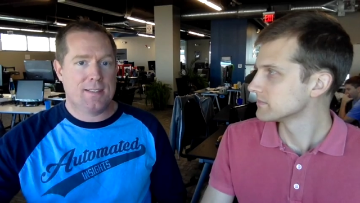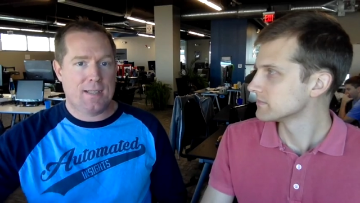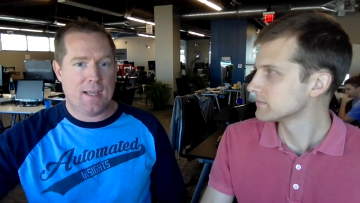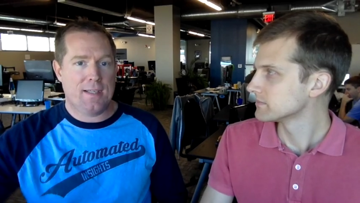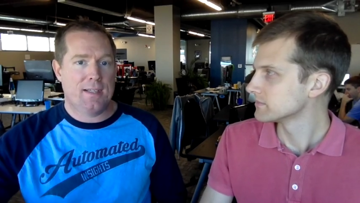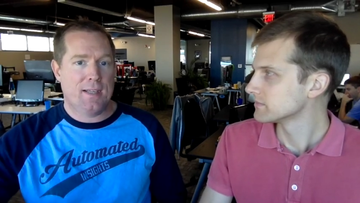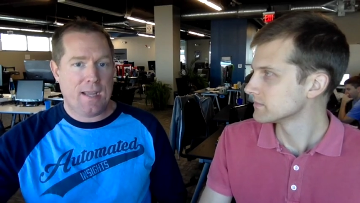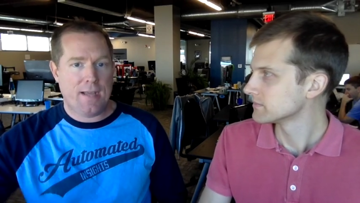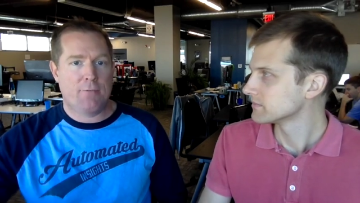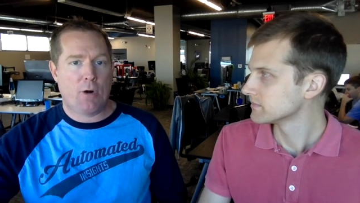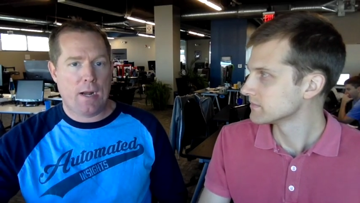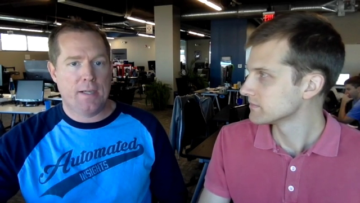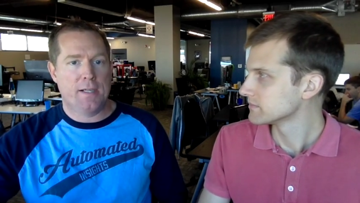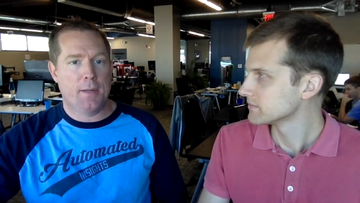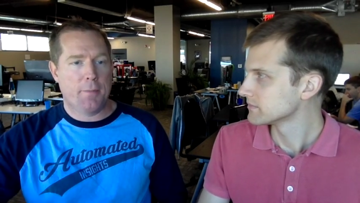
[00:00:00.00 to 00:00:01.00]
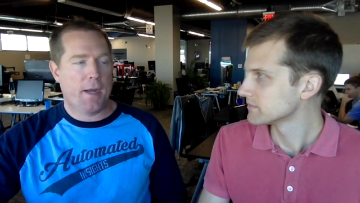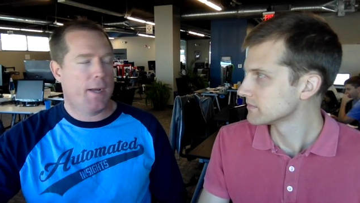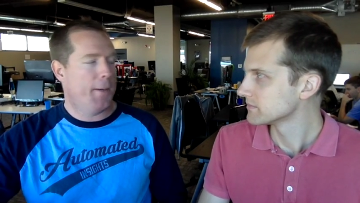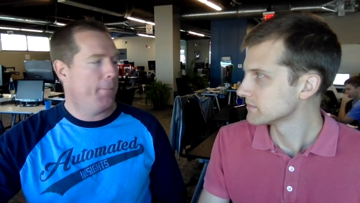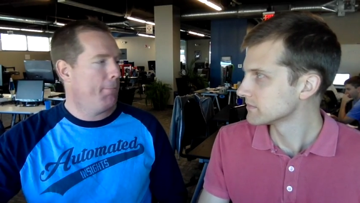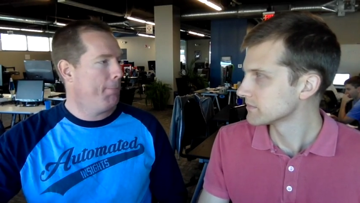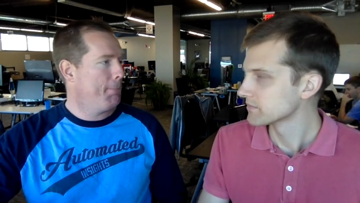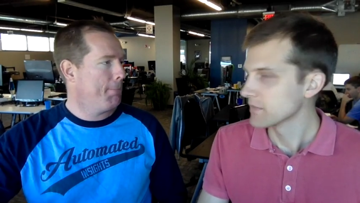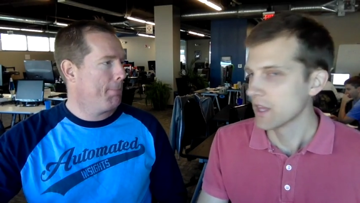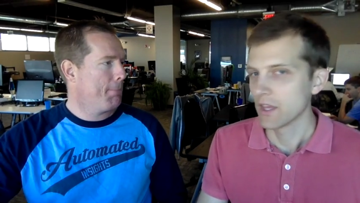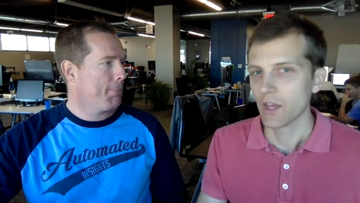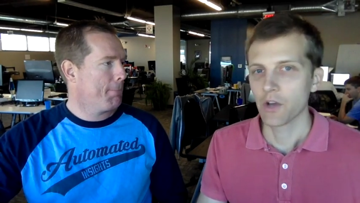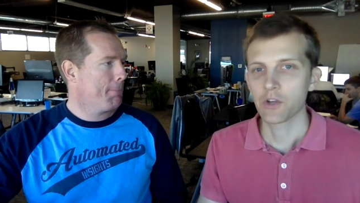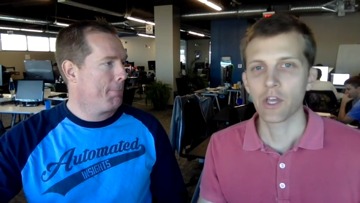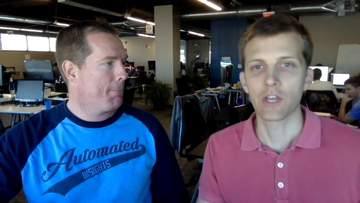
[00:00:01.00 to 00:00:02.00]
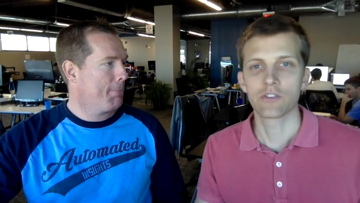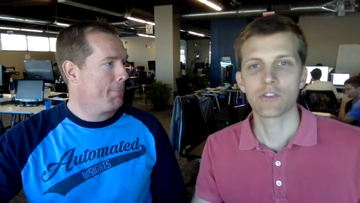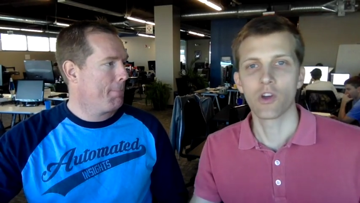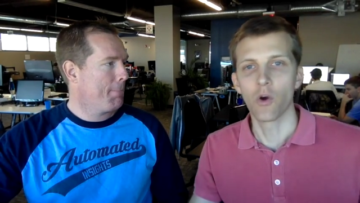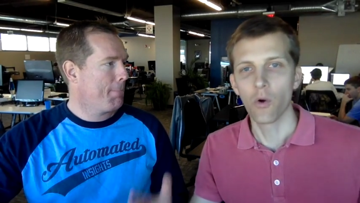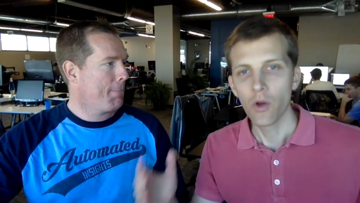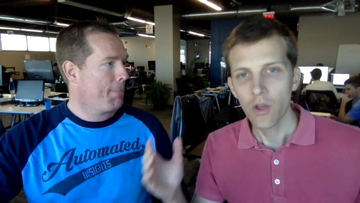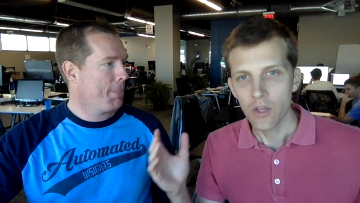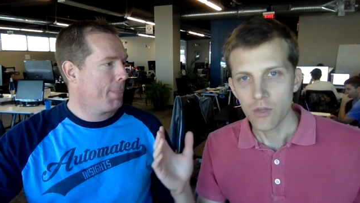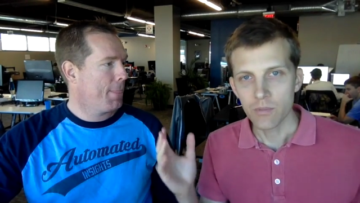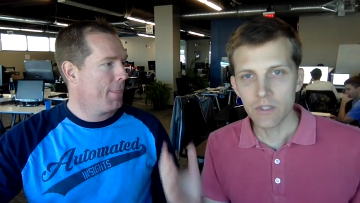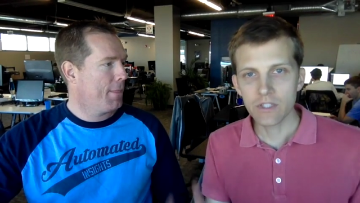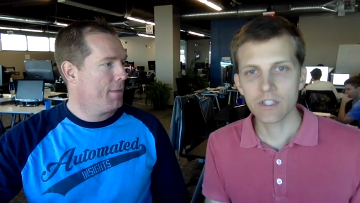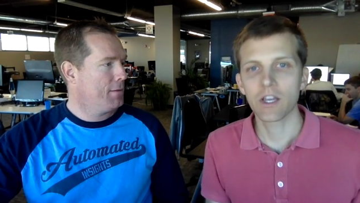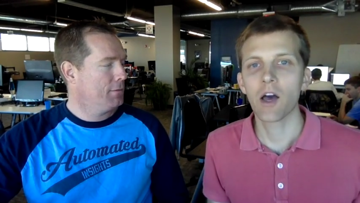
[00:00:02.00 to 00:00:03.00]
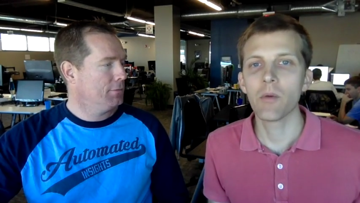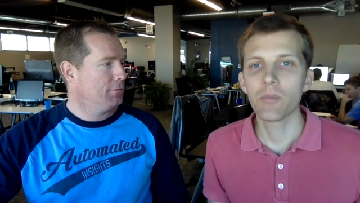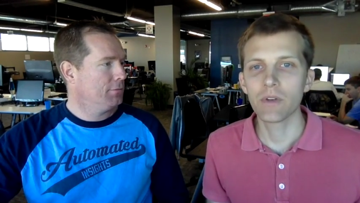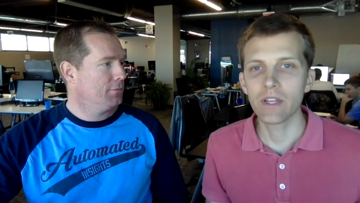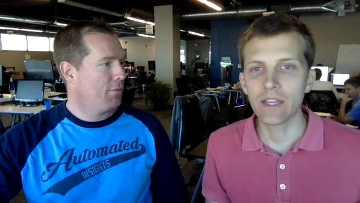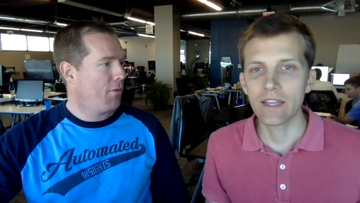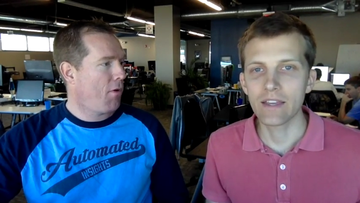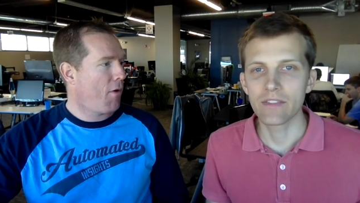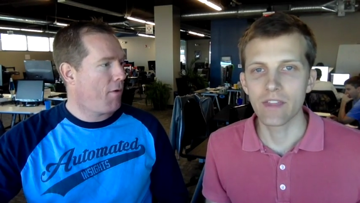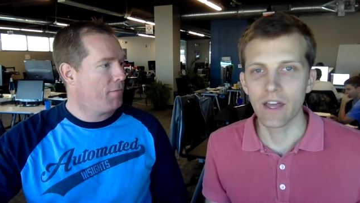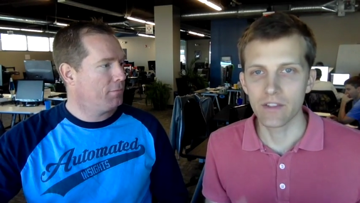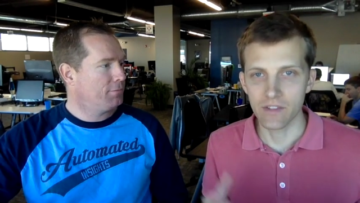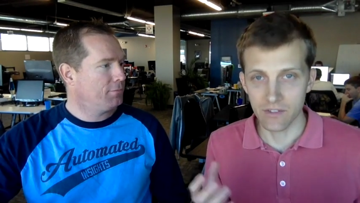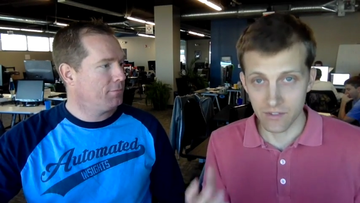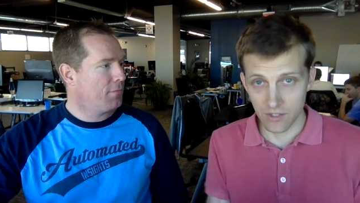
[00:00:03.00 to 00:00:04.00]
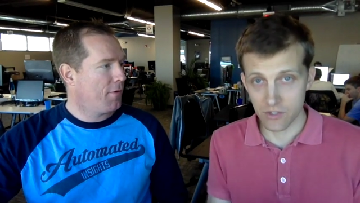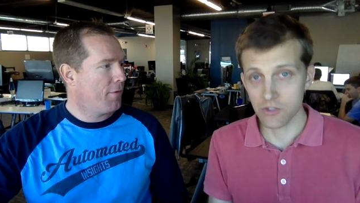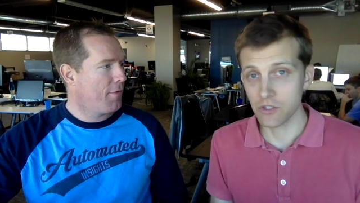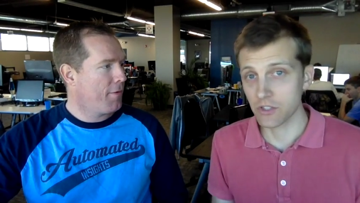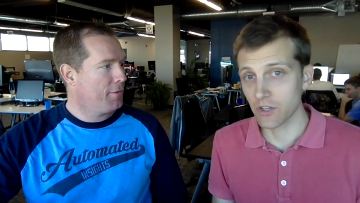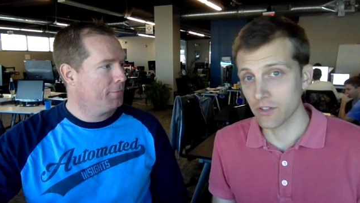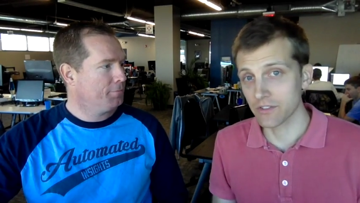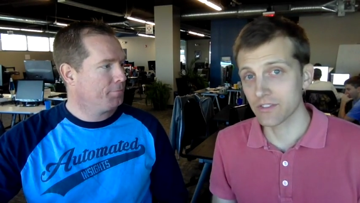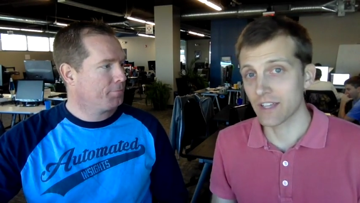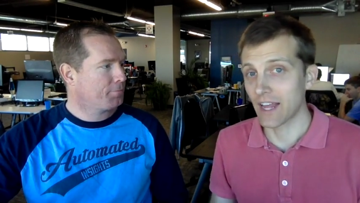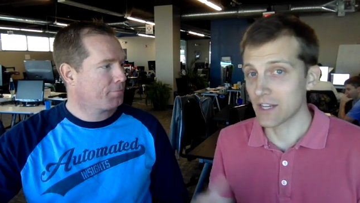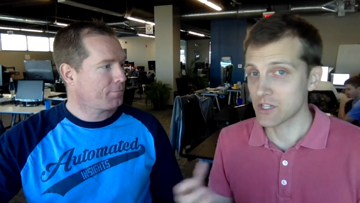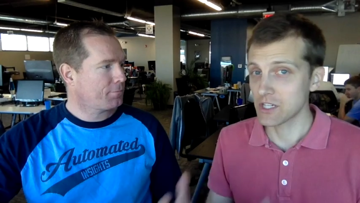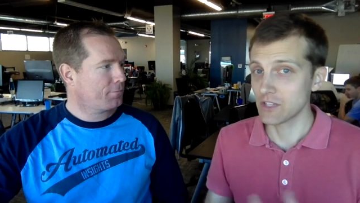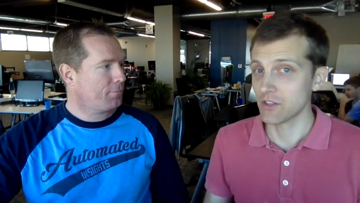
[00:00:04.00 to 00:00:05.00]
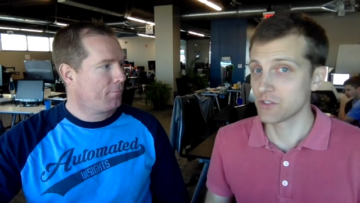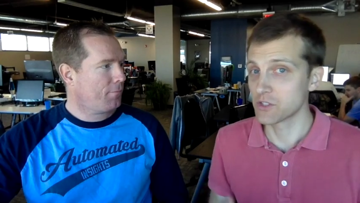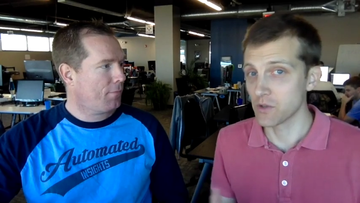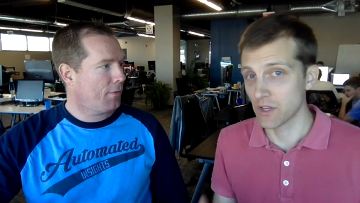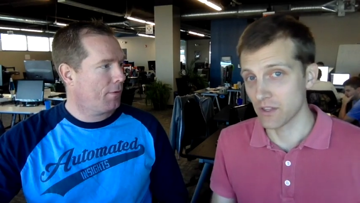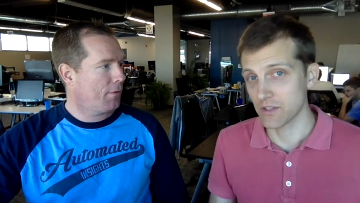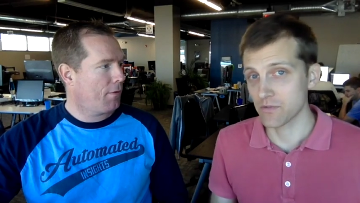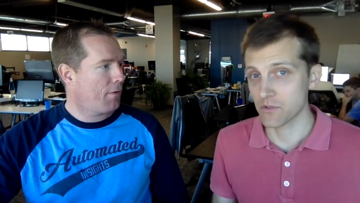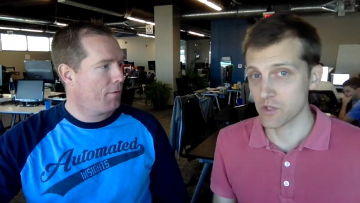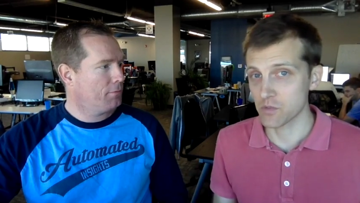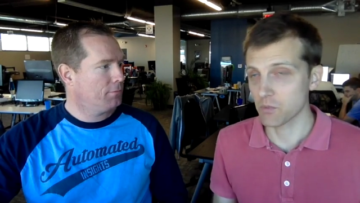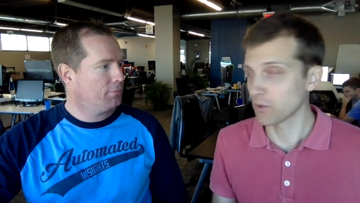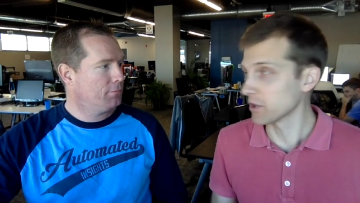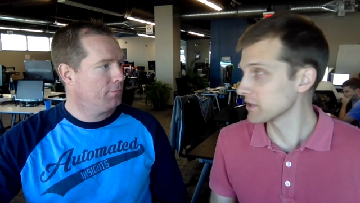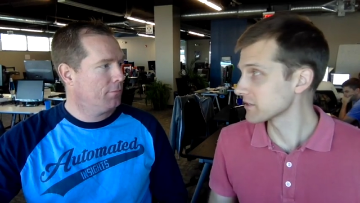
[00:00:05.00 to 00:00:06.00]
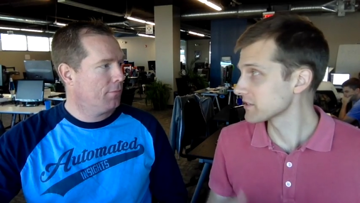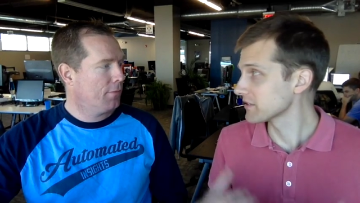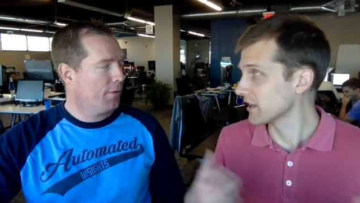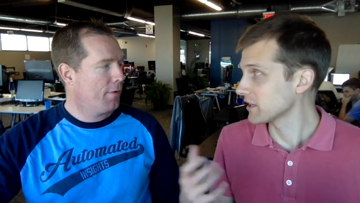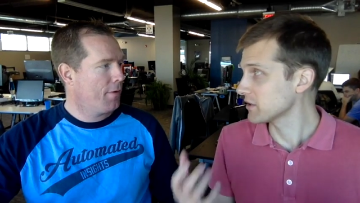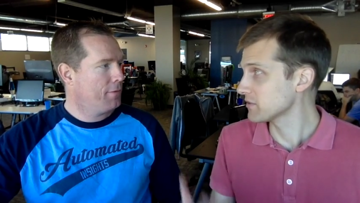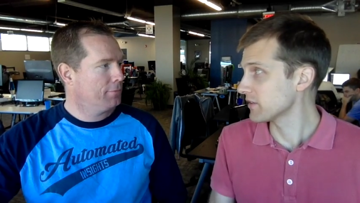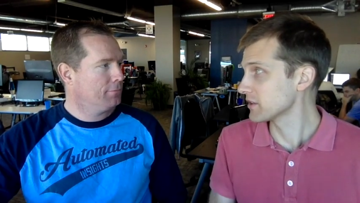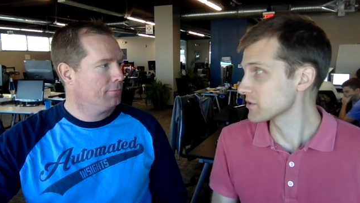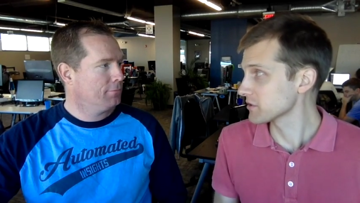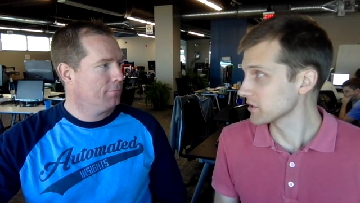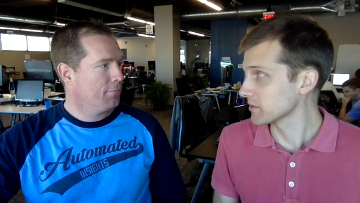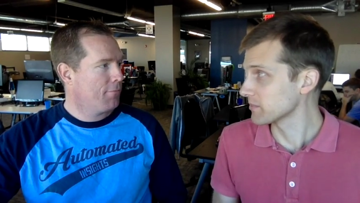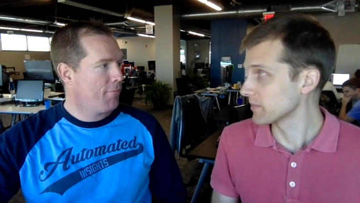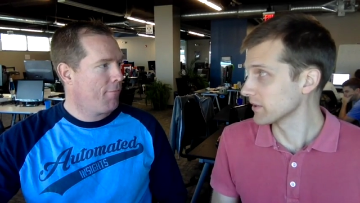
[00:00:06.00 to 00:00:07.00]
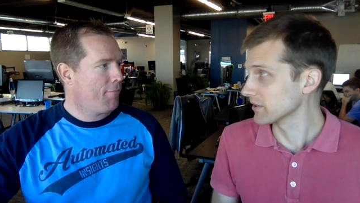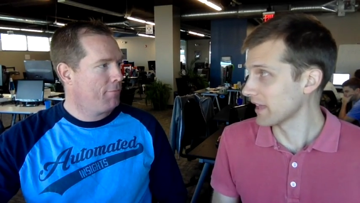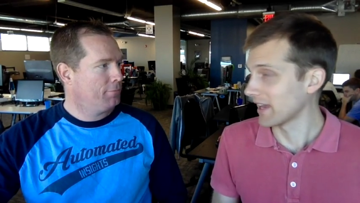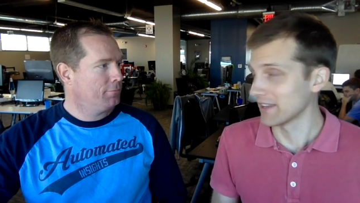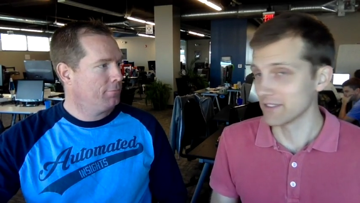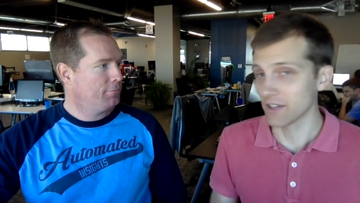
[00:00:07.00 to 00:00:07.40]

Speaker 1: data and writing about it.
Speaker 2: Okay, so you build a company that is initially called Statsheet that's doing this for sports. Then you eventually build that into